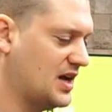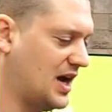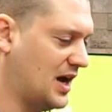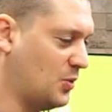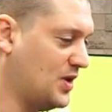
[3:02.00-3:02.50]

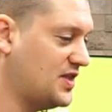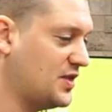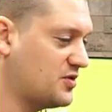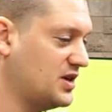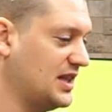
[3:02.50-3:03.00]
Uh, with the
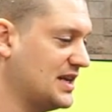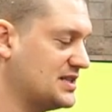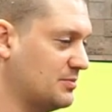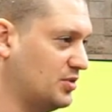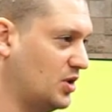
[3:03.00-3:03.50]
three
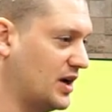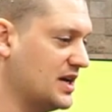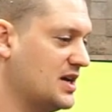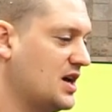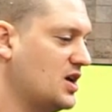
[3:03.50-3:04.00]
legs
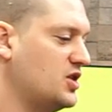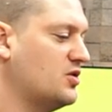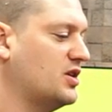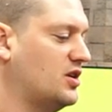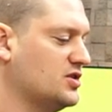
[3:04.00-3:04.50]
deployed, you
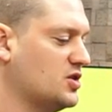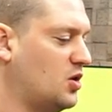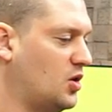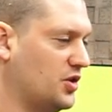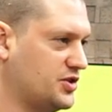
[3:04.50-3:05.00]
can also
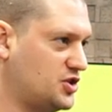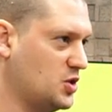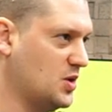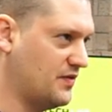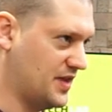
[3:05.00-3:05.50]
hold
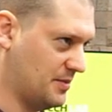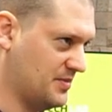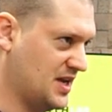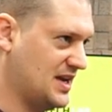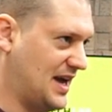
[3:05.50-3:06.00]
two of
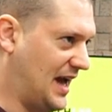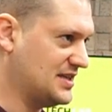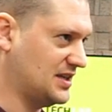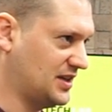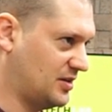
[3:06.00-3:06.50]
them
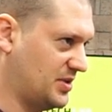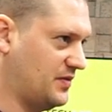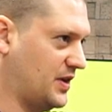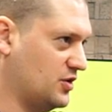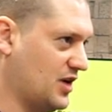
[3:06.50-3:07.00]
as a little bit
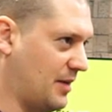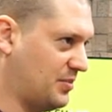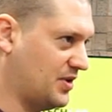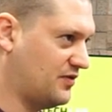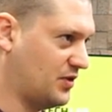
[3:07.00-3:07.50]
of a
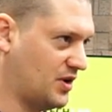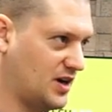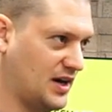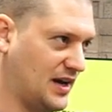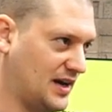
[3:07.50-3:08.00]
grip
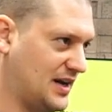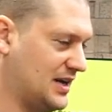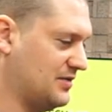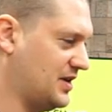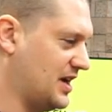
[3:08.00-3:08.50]
for uh,
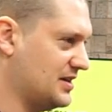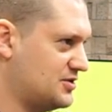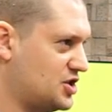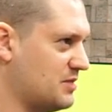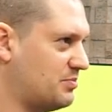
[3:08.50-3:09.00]
kind of a
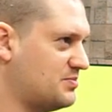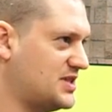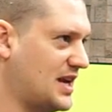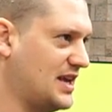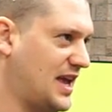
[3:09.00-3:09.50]
cheap
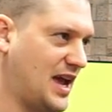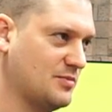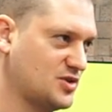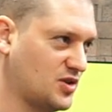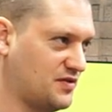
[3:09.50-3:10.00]
steady
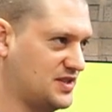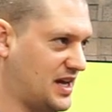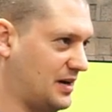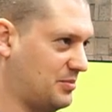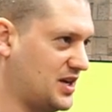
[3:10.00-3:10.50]
sort of
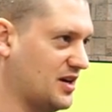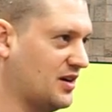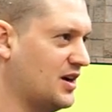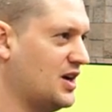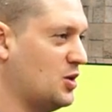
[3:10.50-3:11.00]
setup
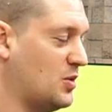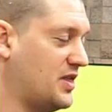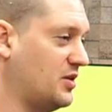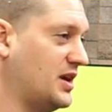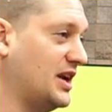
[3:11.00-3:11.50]
here
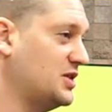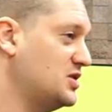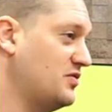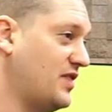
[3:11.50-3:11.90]
without getting too